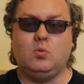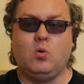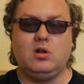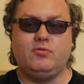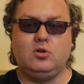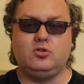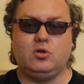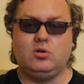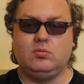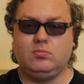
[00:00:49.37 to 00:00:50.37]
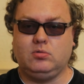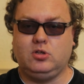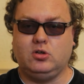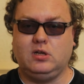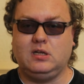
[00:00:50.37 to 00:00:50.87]
What I've also
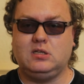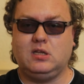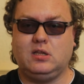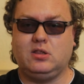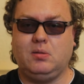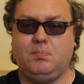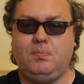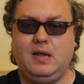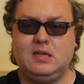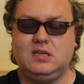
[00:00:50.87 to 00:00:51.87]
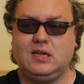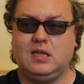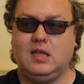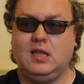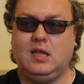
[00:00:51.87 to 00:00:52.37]
done is the
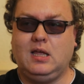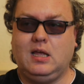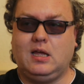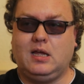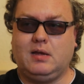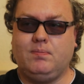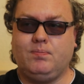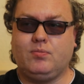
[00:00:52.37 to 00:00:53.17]
basic uh,